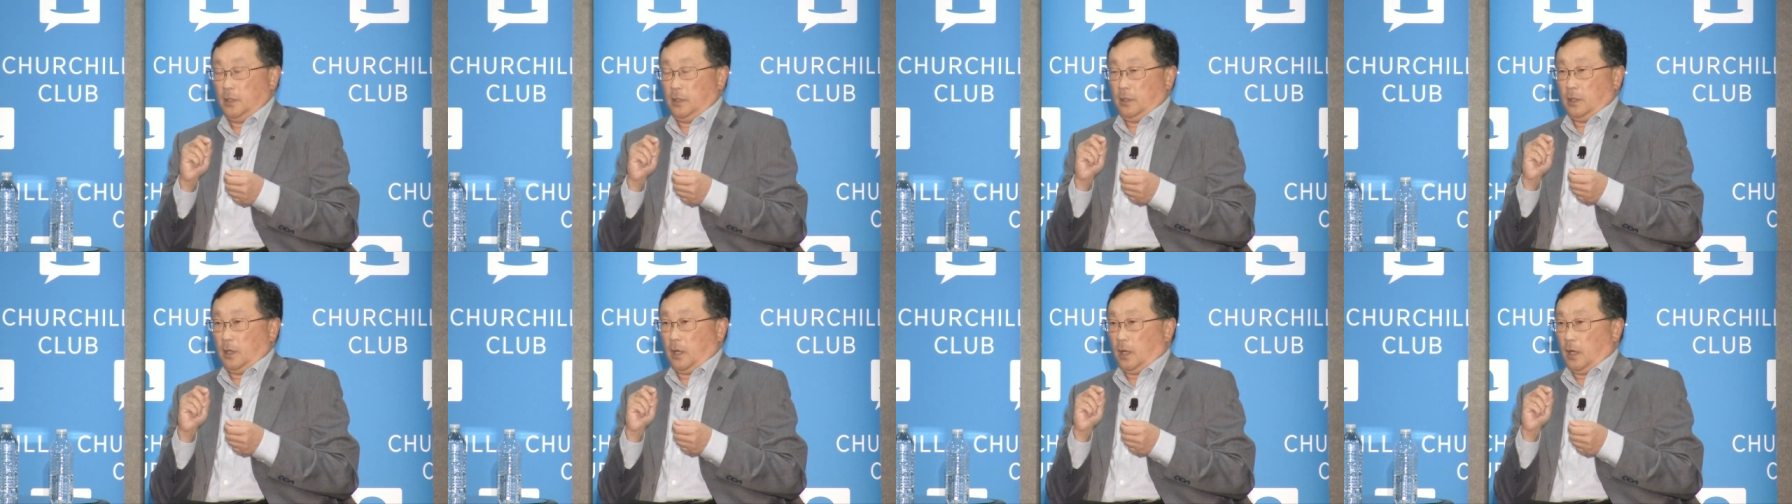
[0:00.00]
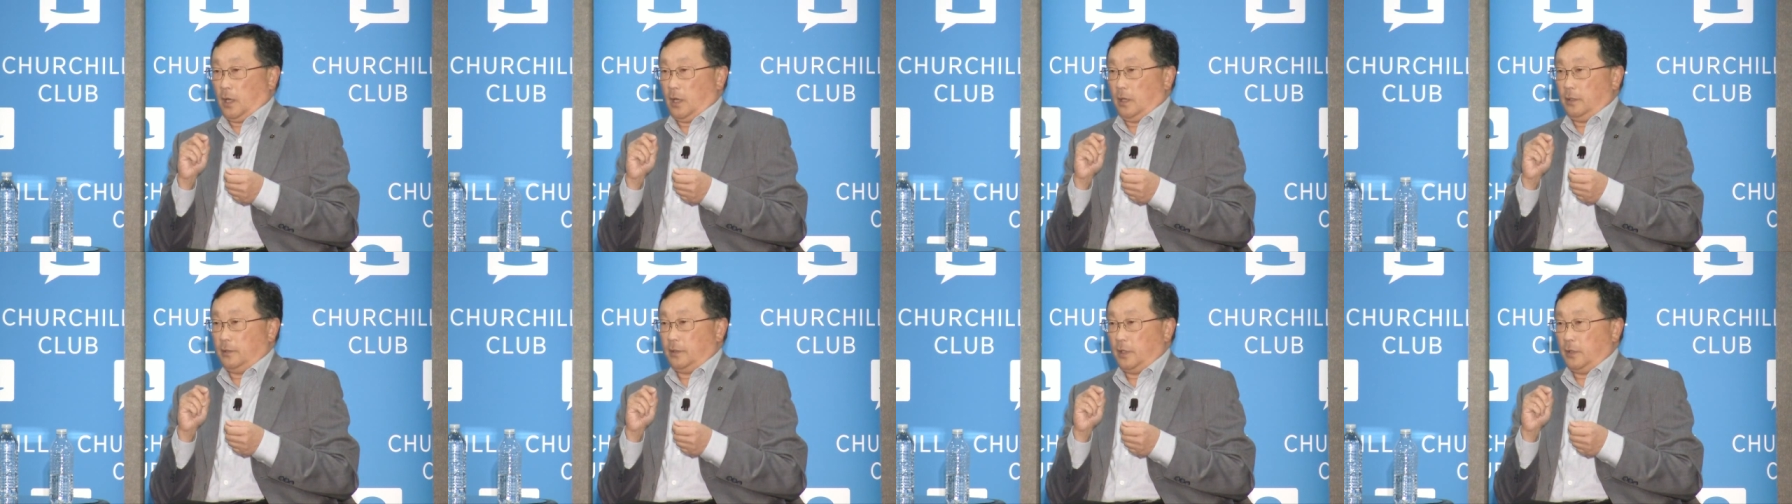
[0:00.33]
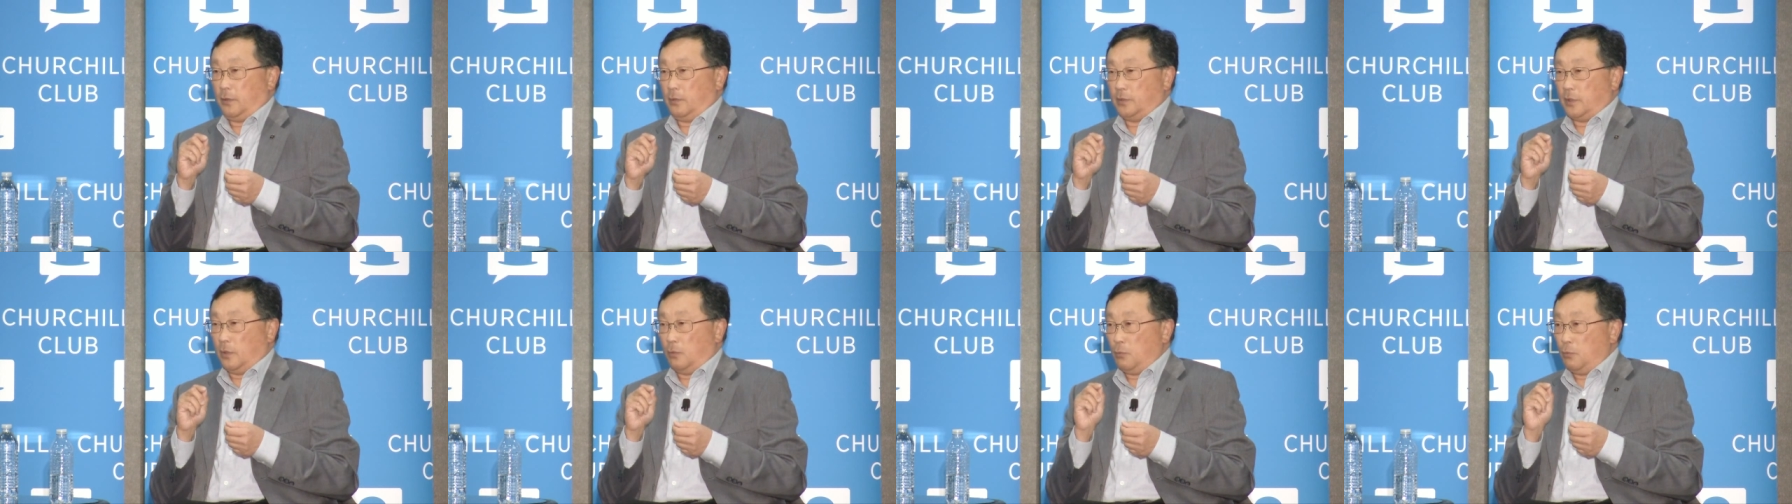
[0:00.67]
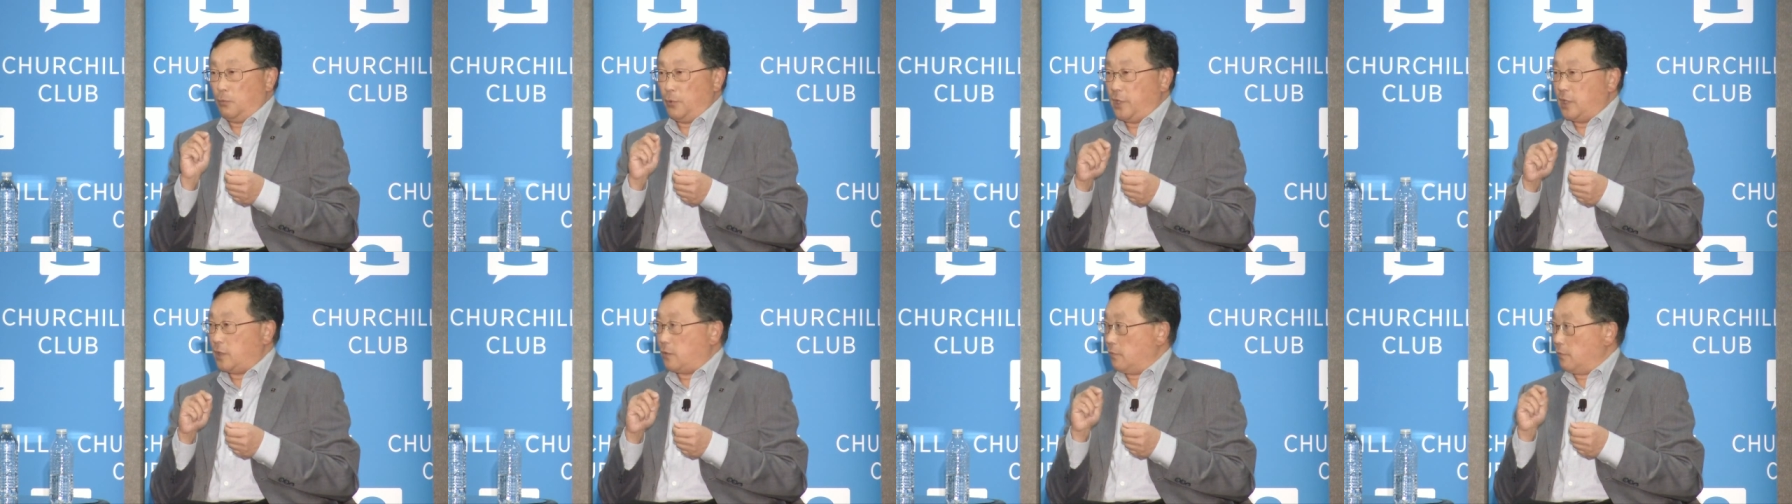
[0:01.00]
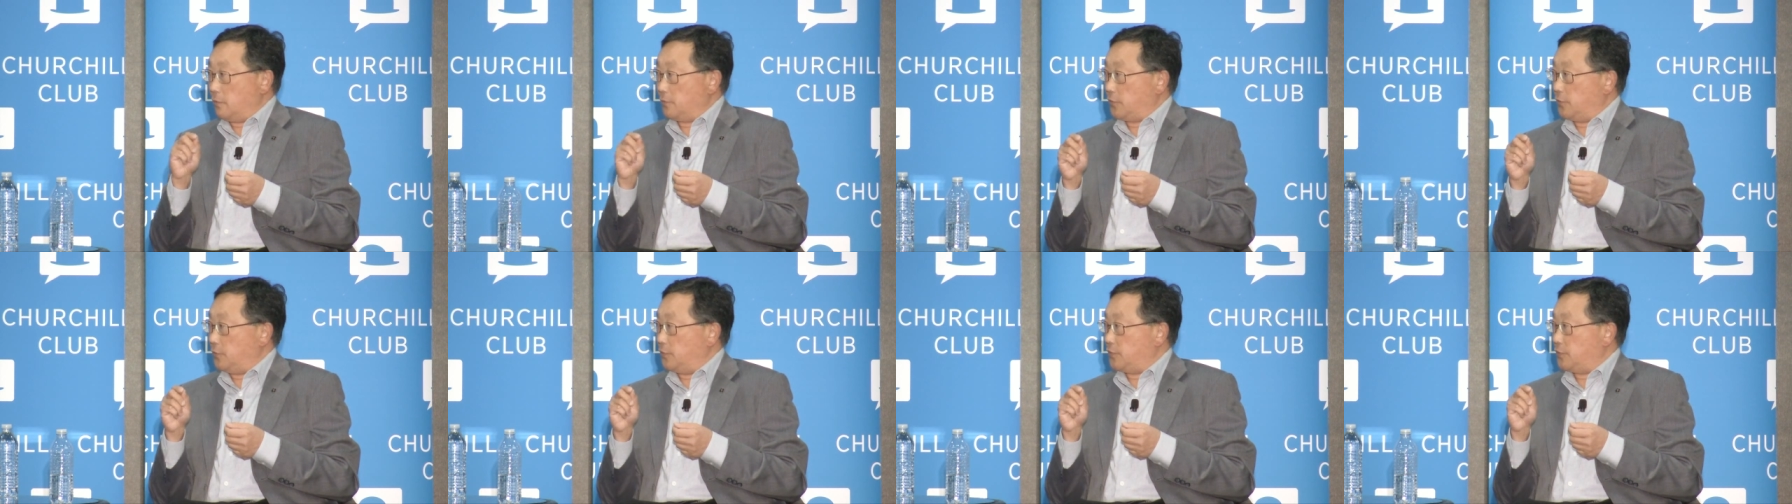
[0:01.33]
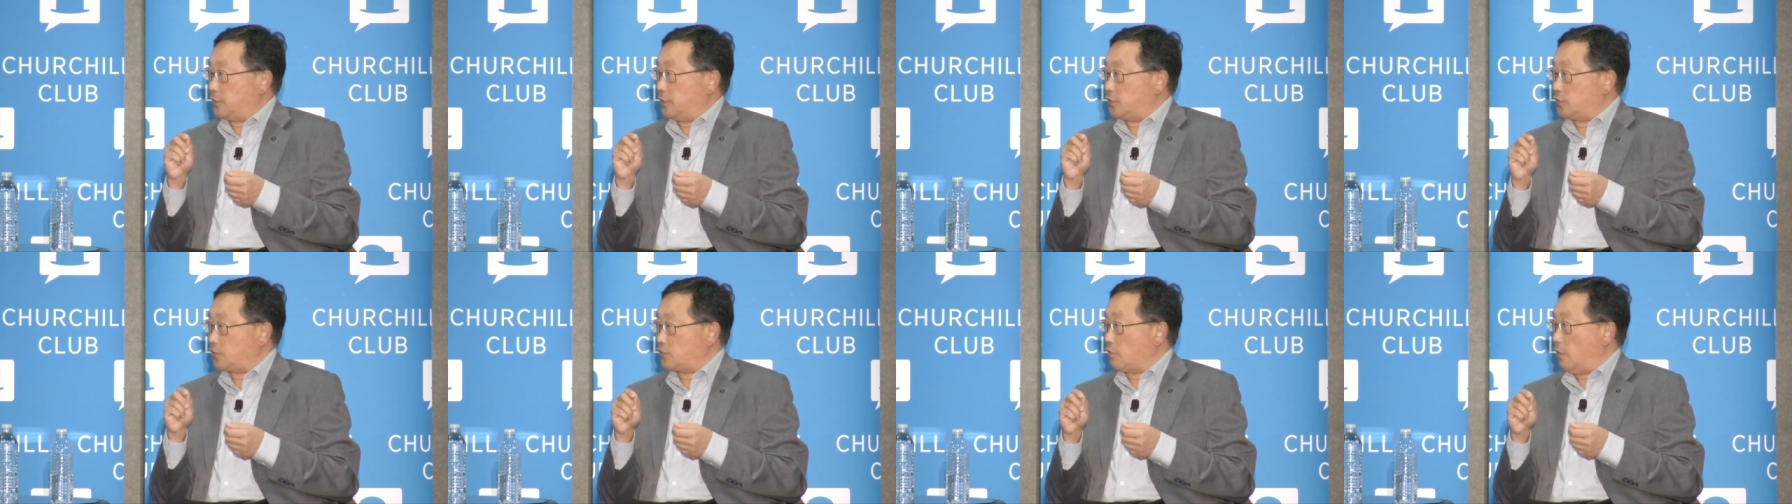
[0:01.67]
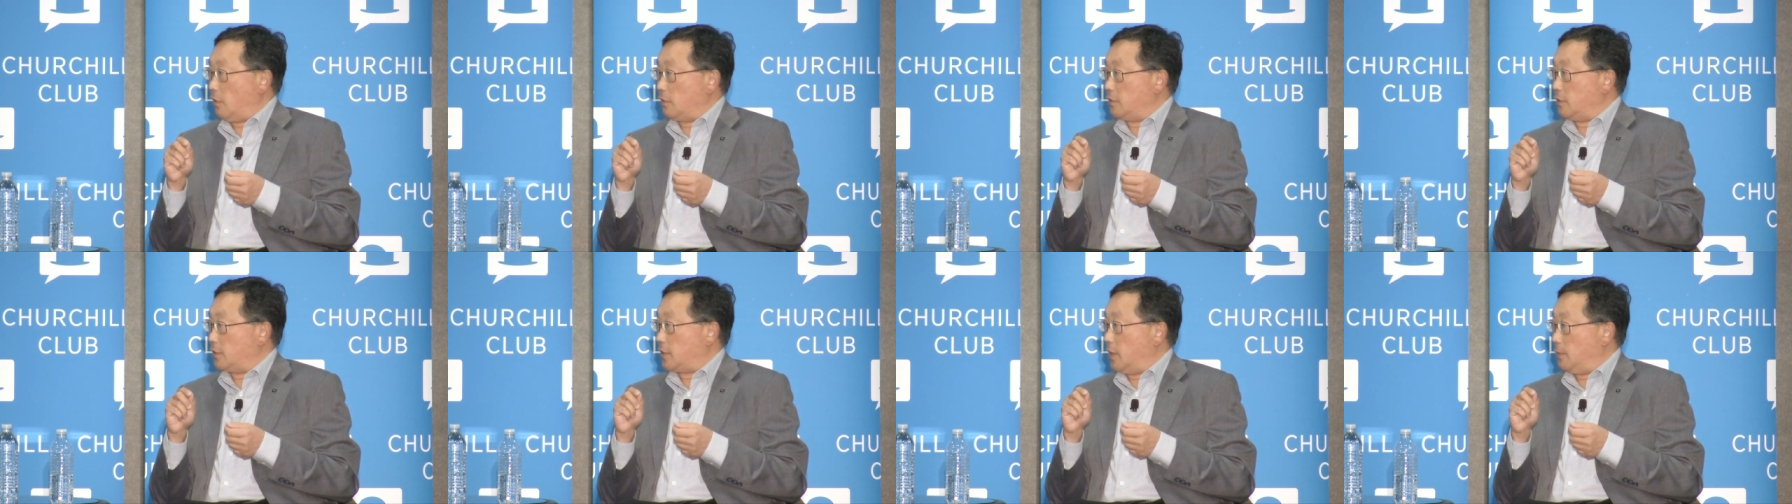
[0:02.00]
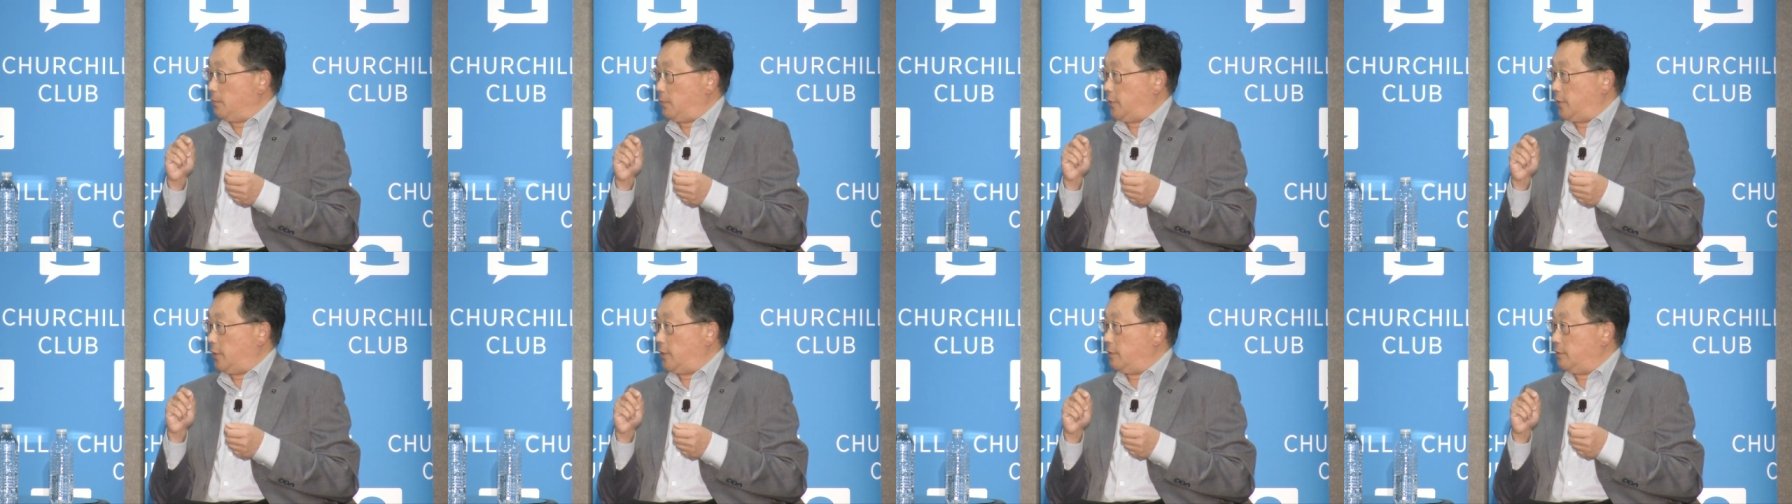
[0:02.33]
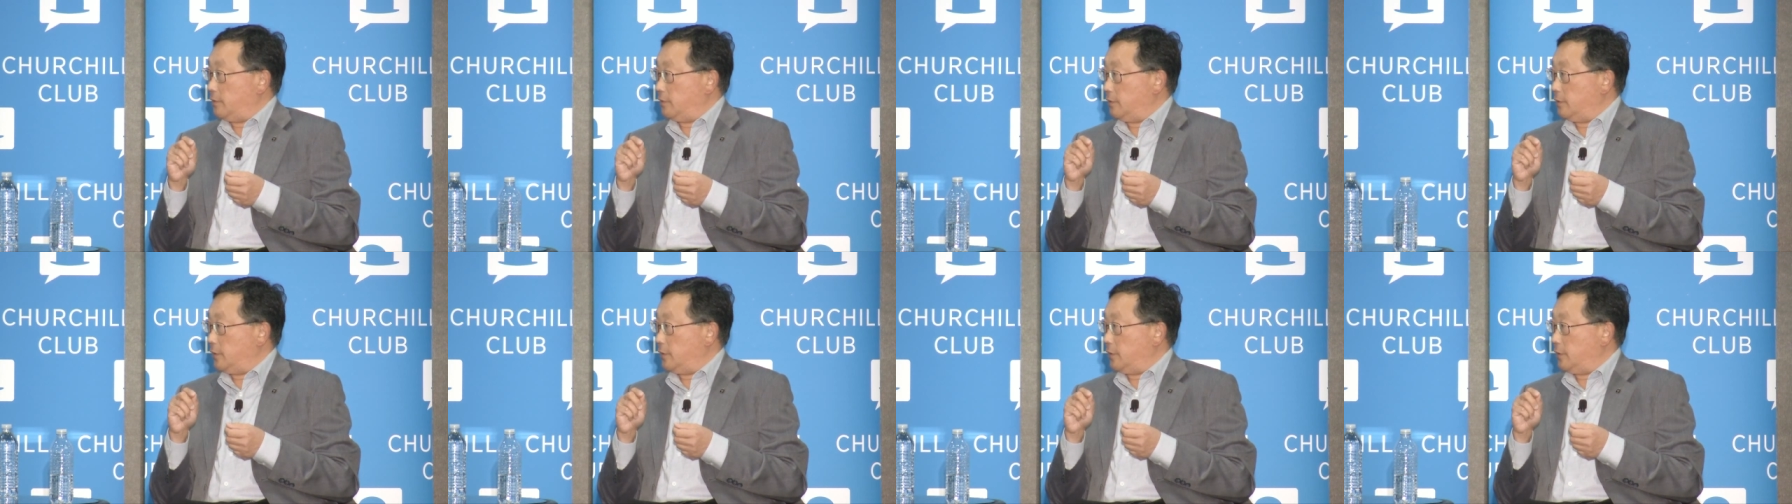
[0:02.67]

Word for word: uh, the, the, weak versus the stronger company.